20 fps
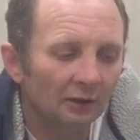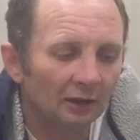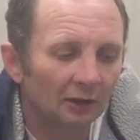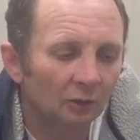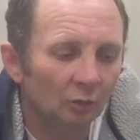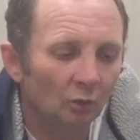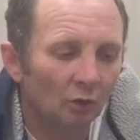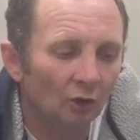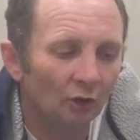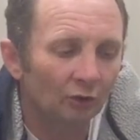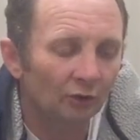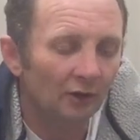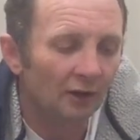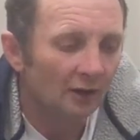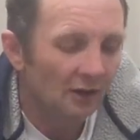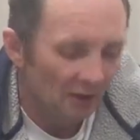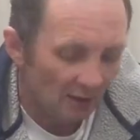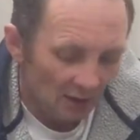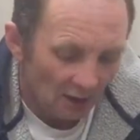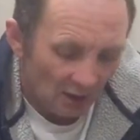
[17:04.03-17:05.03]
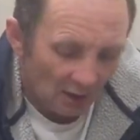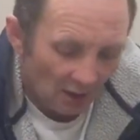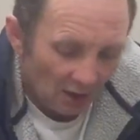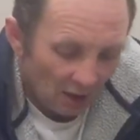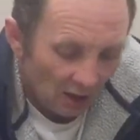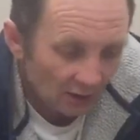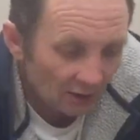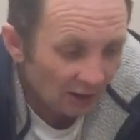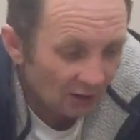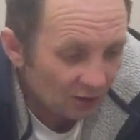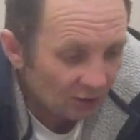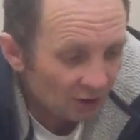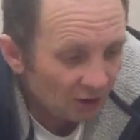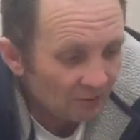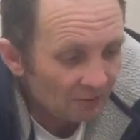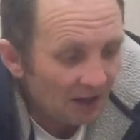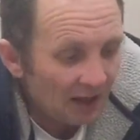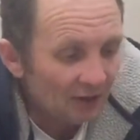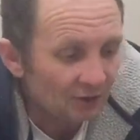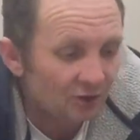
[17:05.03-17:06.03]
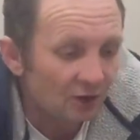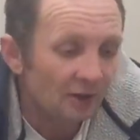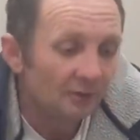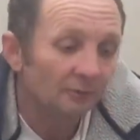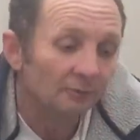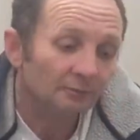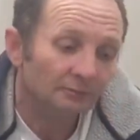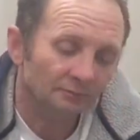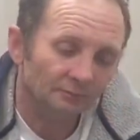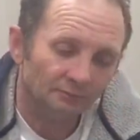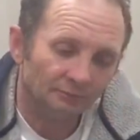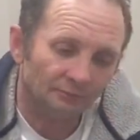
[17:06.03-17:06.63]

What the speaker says: little washer in. And I should imagine,